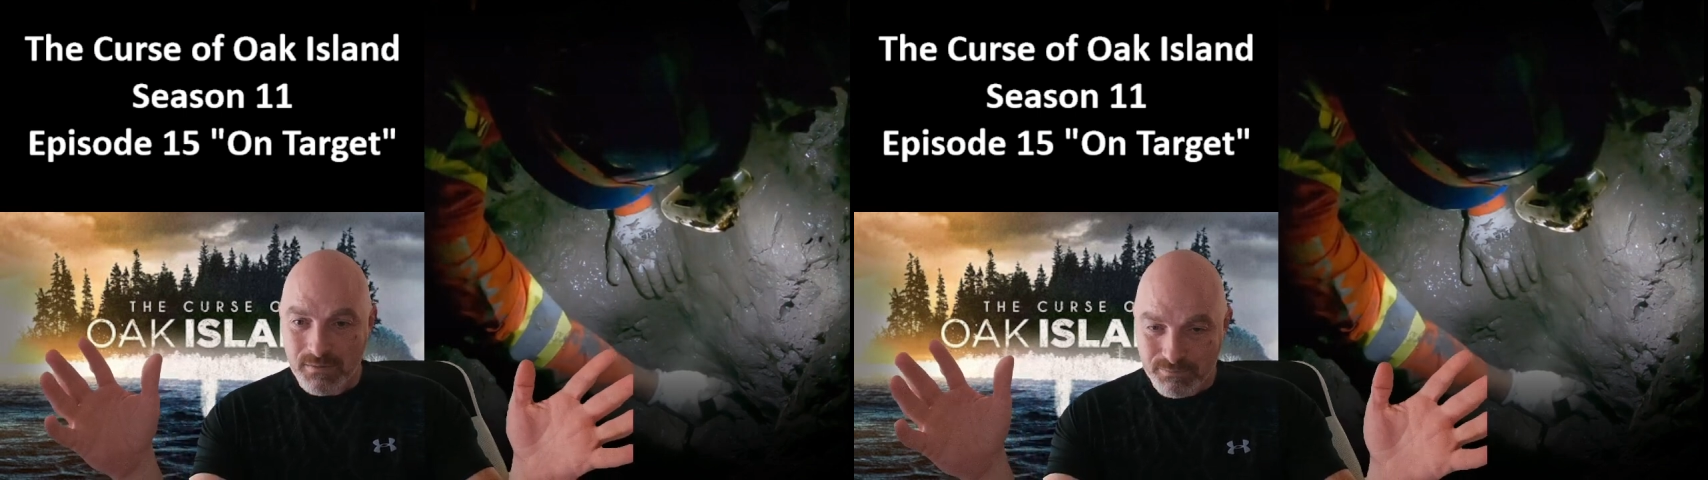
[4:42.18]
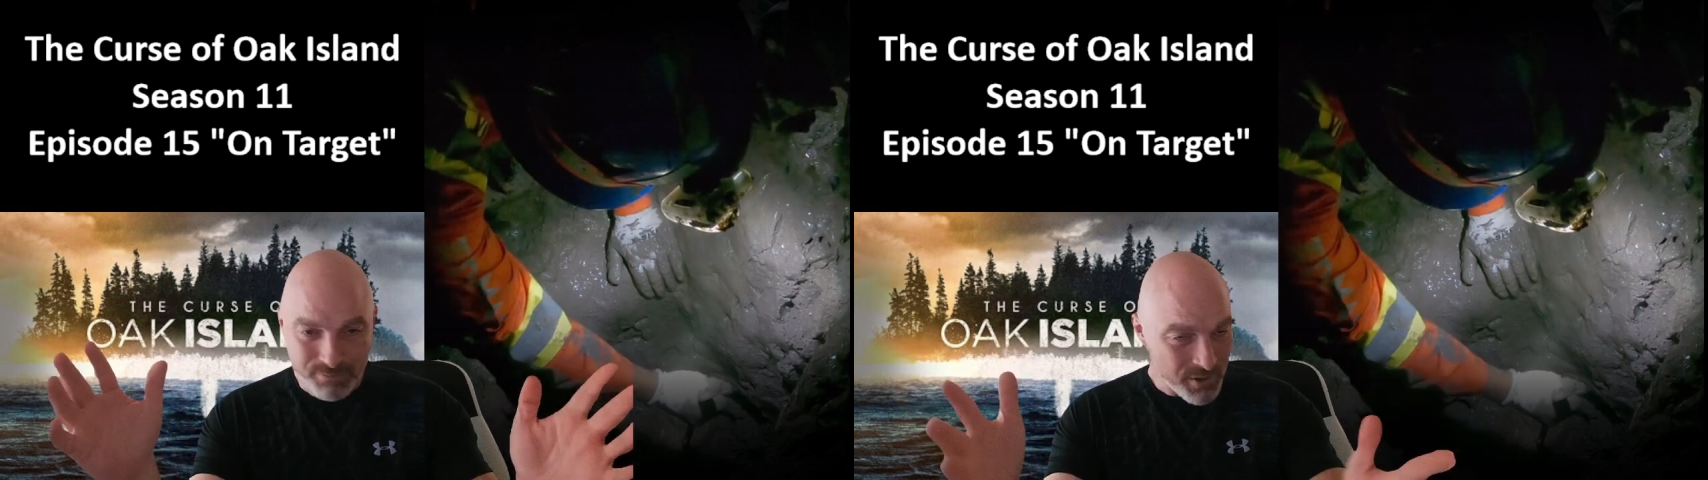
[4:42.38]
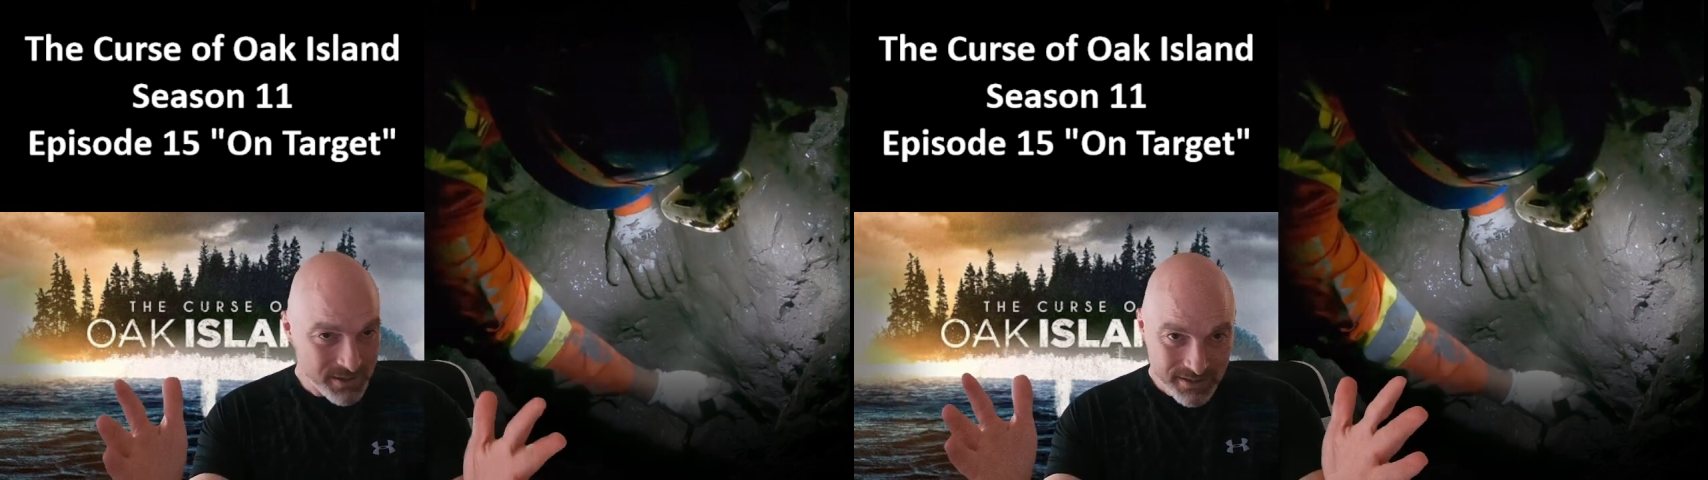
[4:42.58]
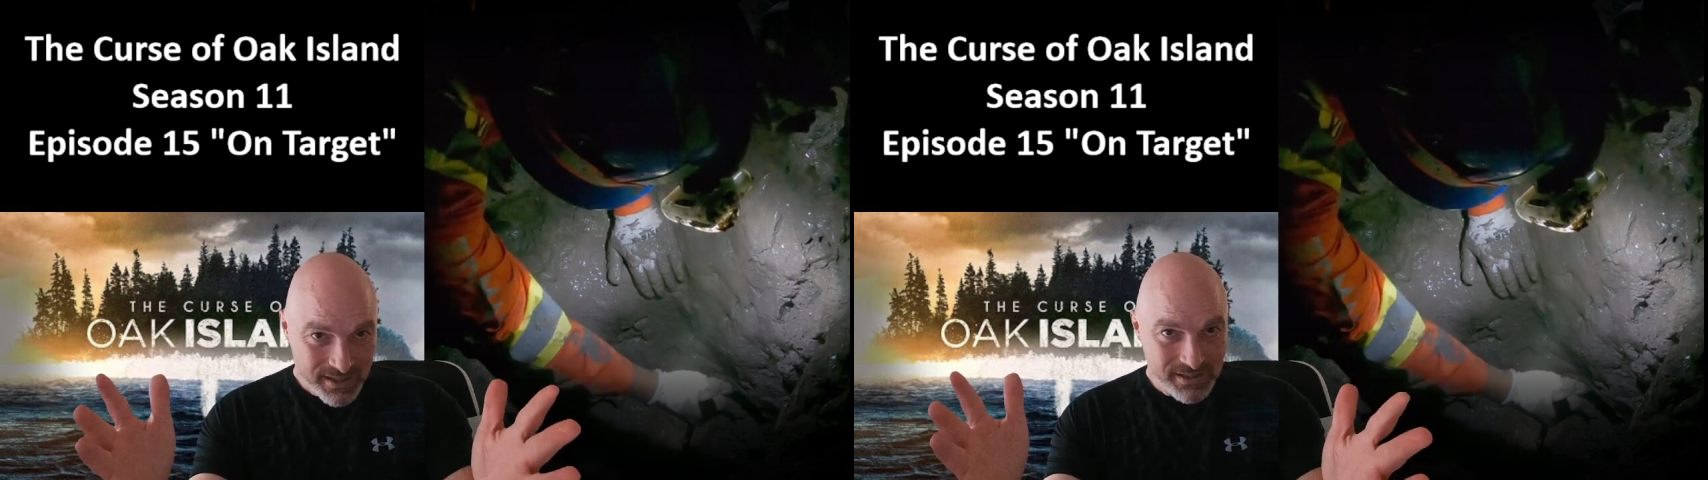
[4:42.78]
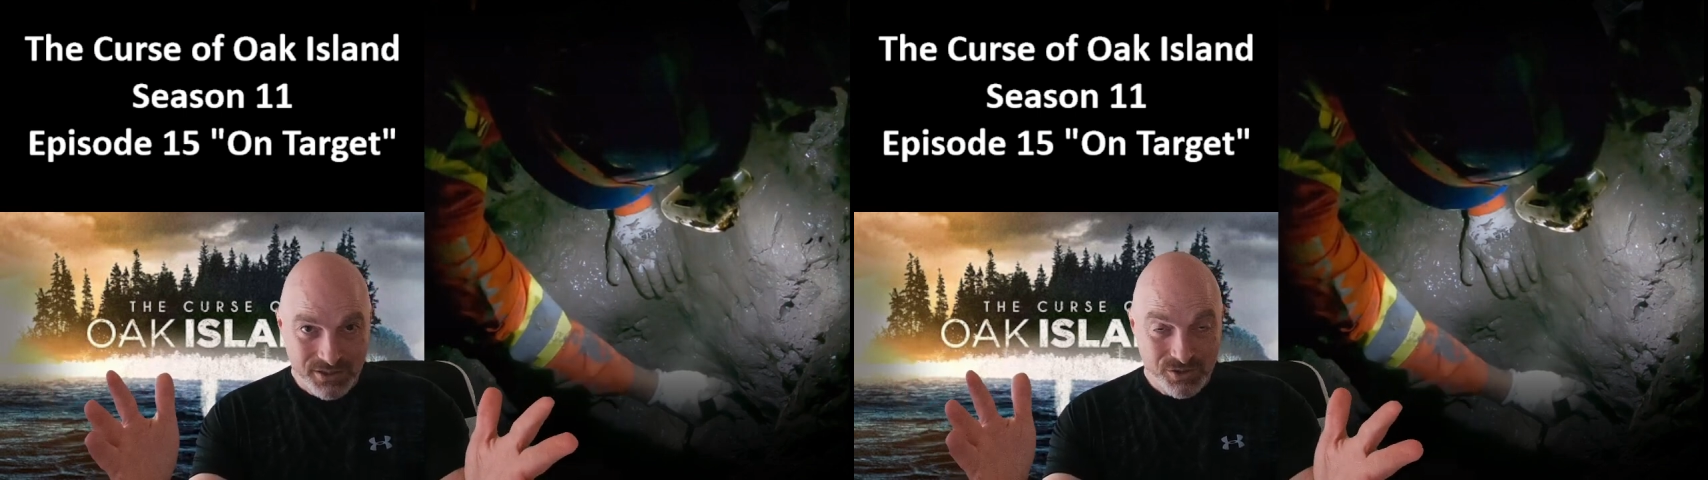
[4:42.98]
Broken
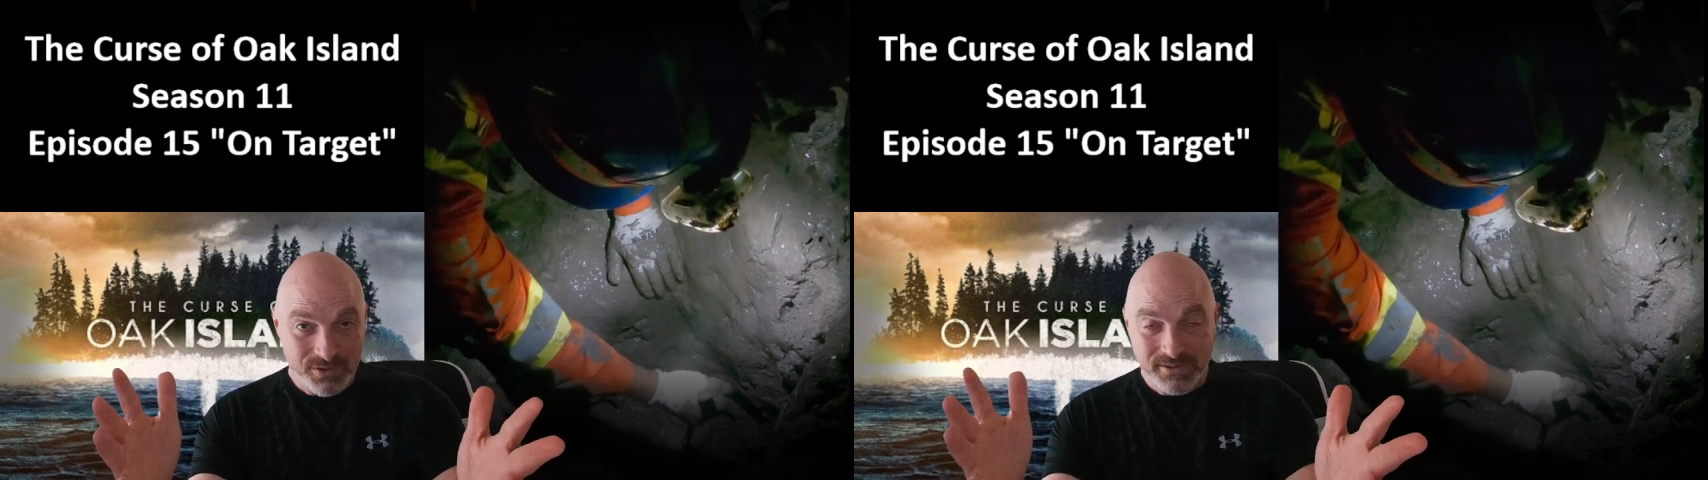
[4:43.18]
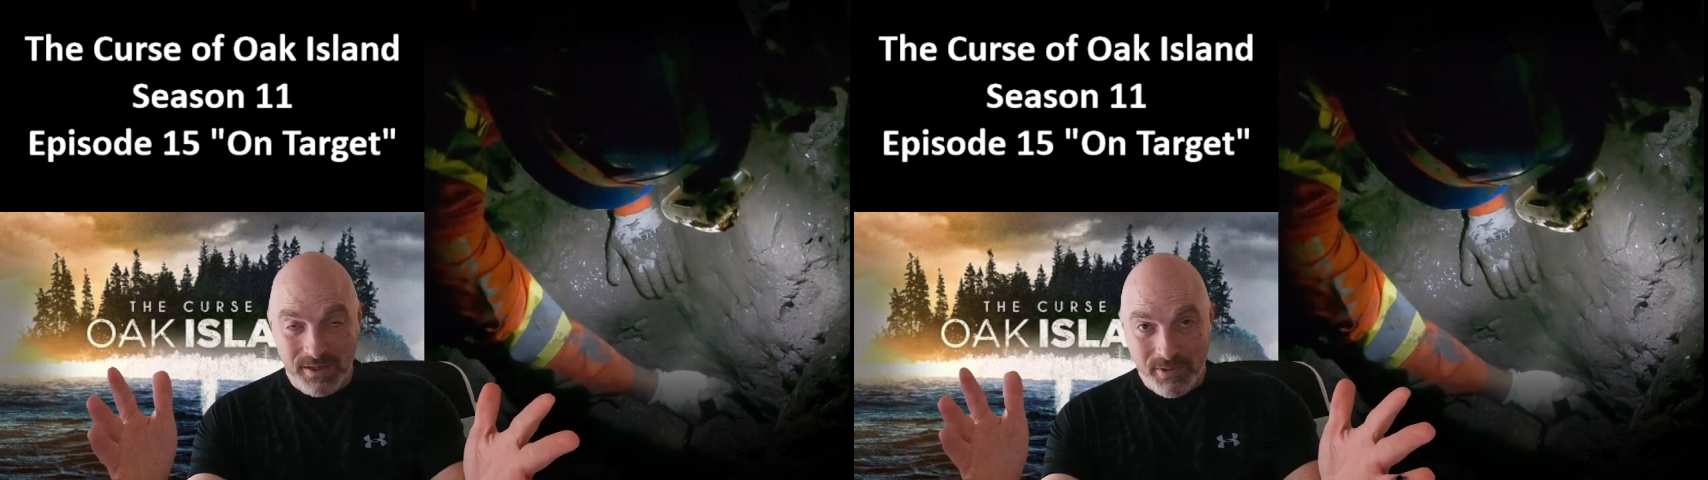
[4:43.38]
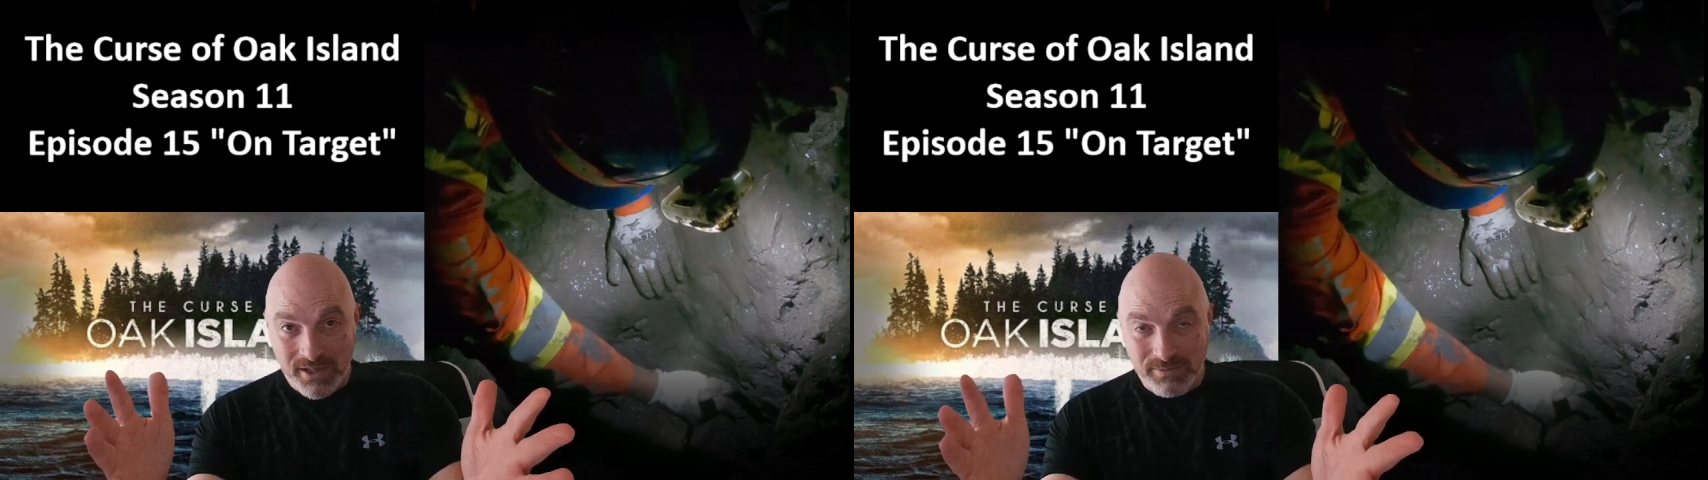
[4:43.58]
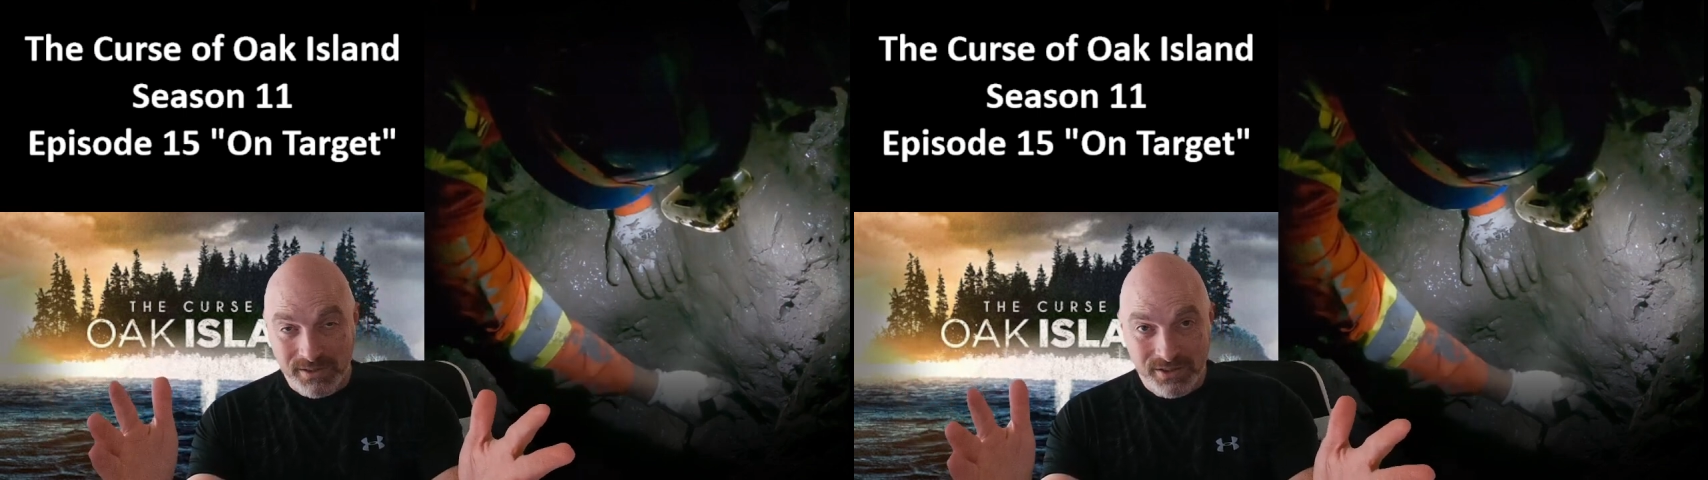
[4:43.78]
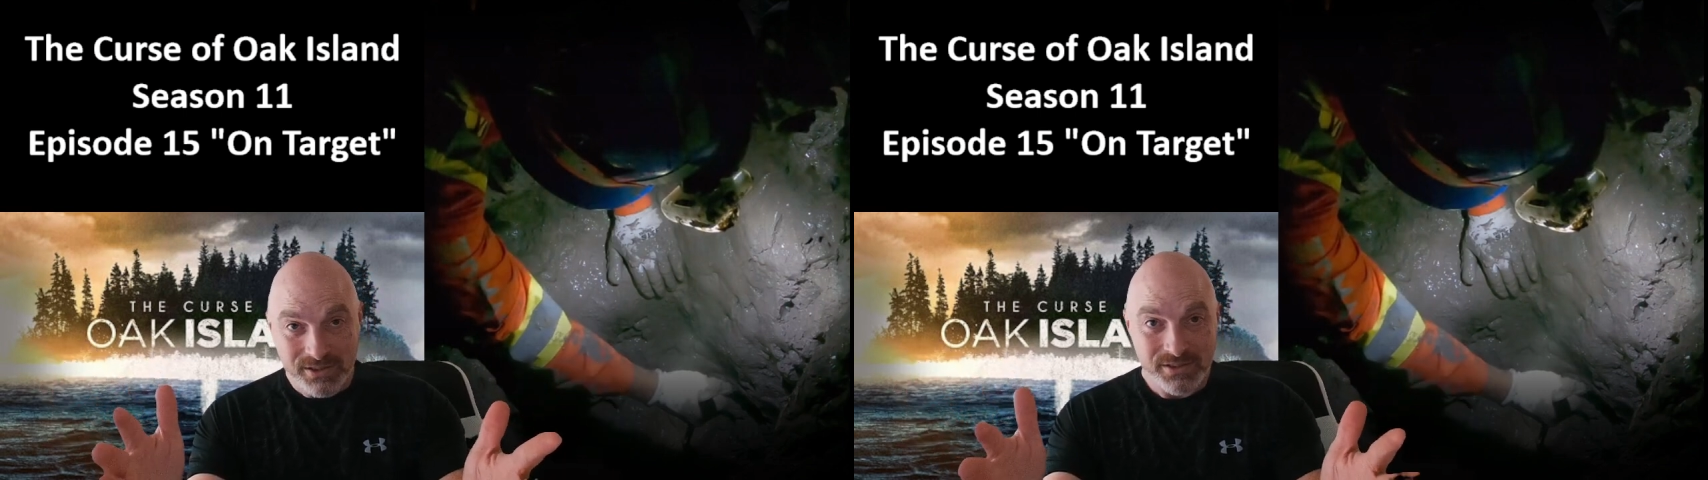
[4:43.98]
down as short as I possibly
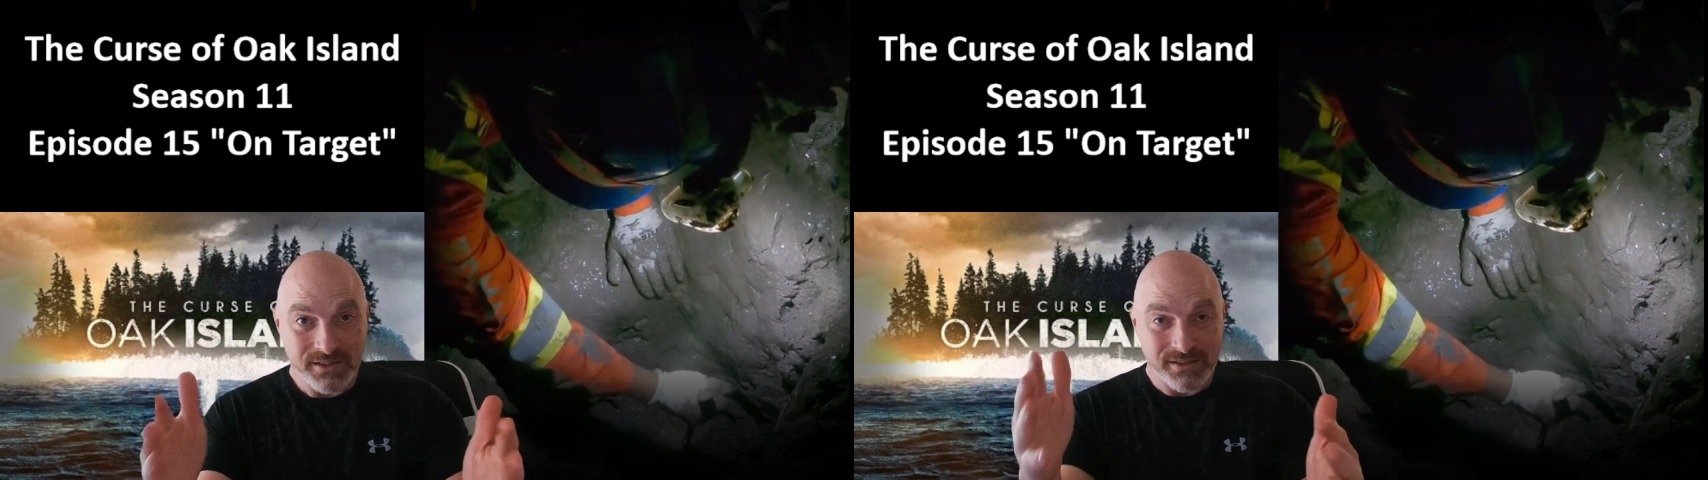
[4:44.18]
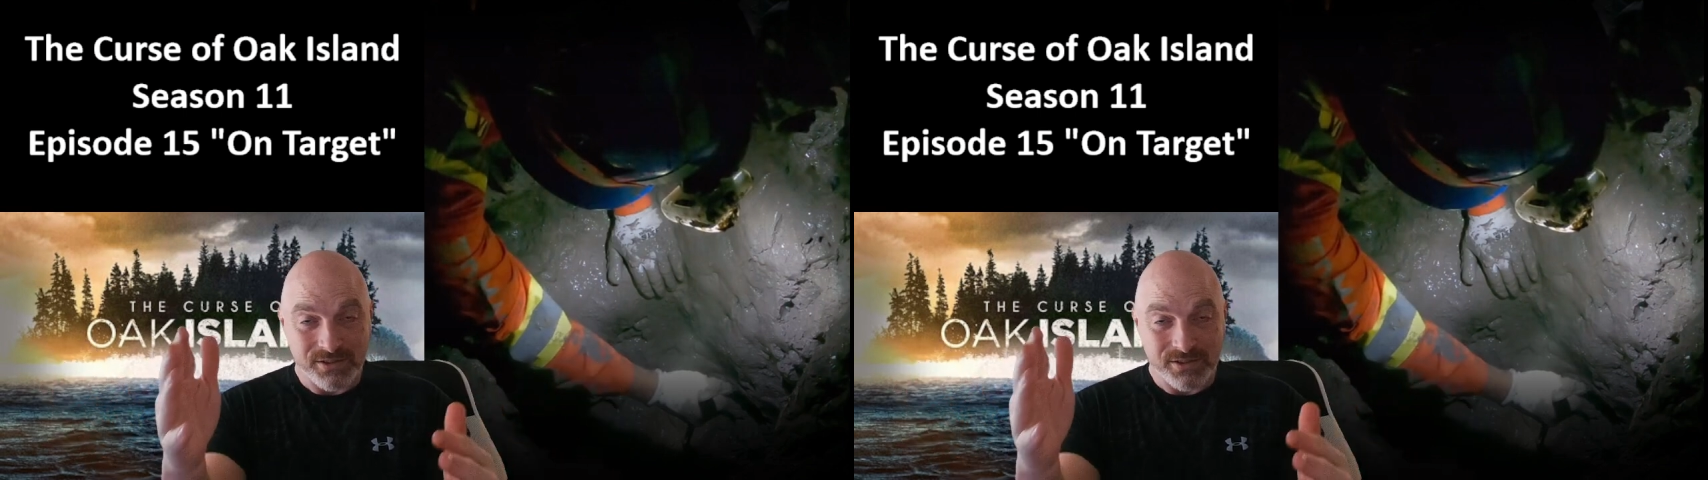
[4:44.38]
could